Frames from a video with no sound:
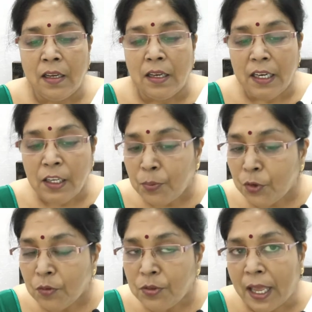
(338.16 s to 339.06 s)
it
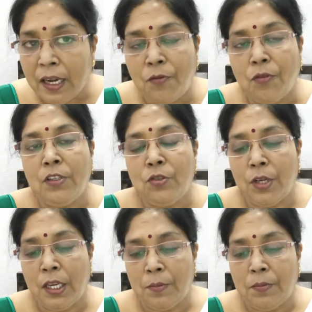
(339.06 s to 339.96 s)
proves helpful to
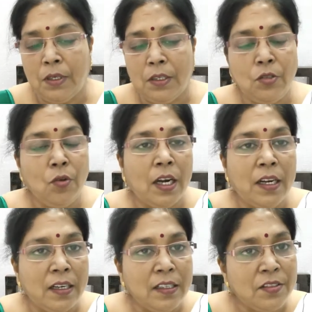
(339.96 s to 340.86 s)
him to
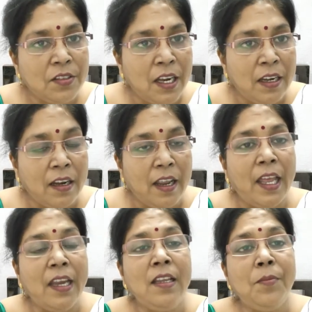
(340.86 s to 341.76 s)
understand,
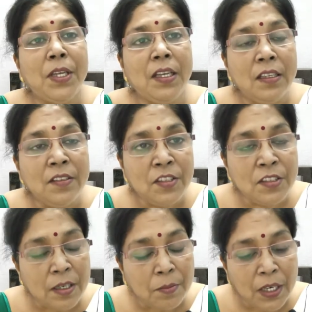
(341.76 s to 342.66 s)
and he begins
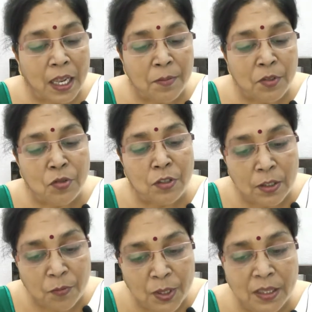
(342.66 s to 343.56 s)
sometimes to
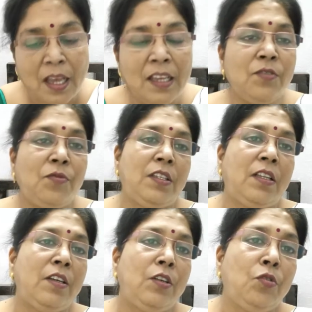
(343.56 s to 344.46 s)
sympathize with
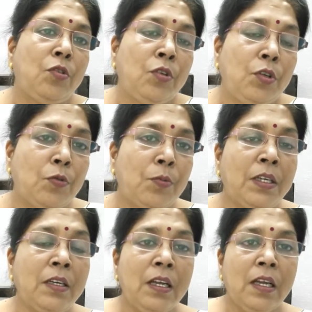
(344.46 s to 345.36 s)
the
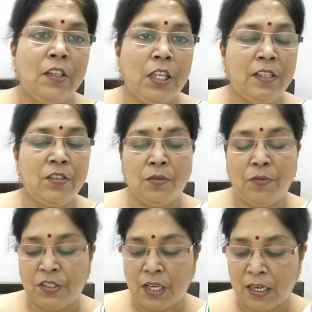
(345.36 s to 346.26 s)
non-human things
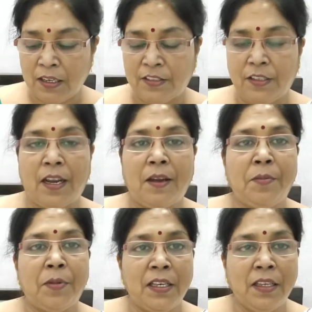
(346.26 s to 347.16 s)
which are
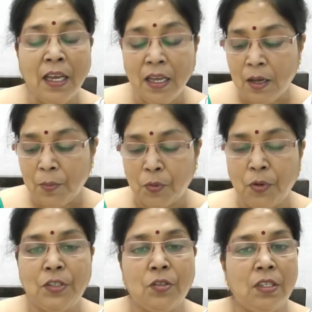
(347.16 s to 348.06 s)
described by the
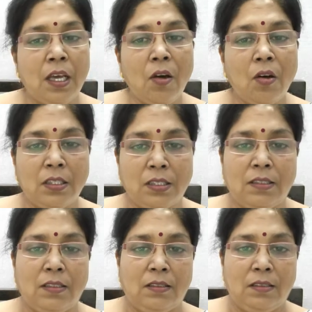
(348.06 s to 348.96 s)
poet or the author.